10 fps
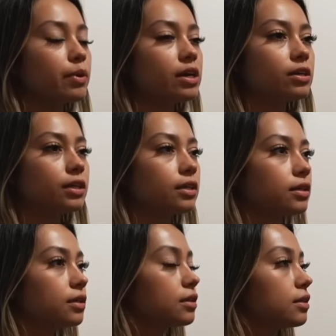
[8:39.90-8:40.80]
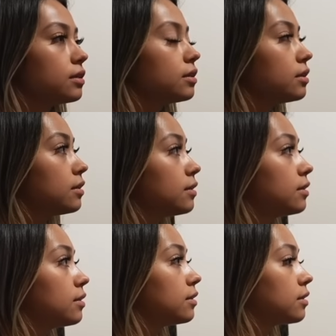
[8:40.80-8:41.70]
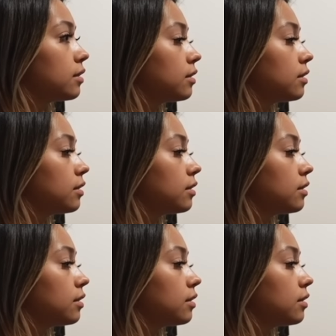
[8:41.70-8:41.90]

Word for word: any better, bro. What are you talking about?